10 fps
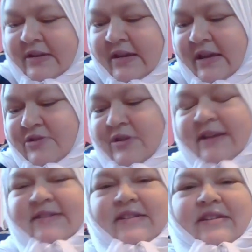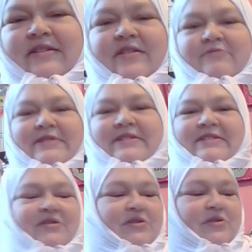He tries to eat the ones
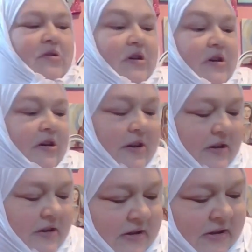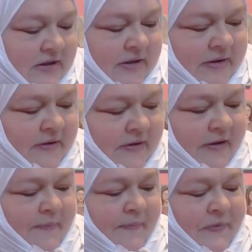that are so hard
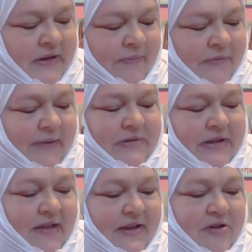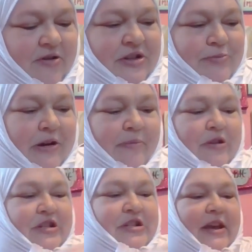um, sometimes I think you'll
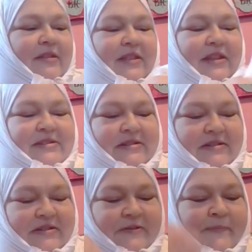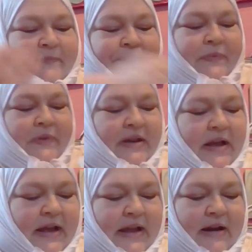appreciate these.
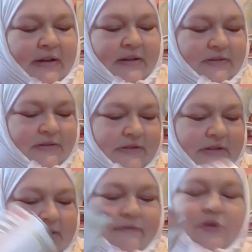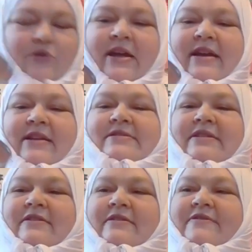And I got several cans
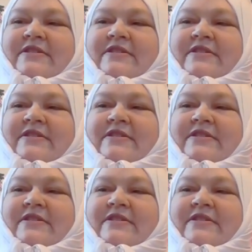of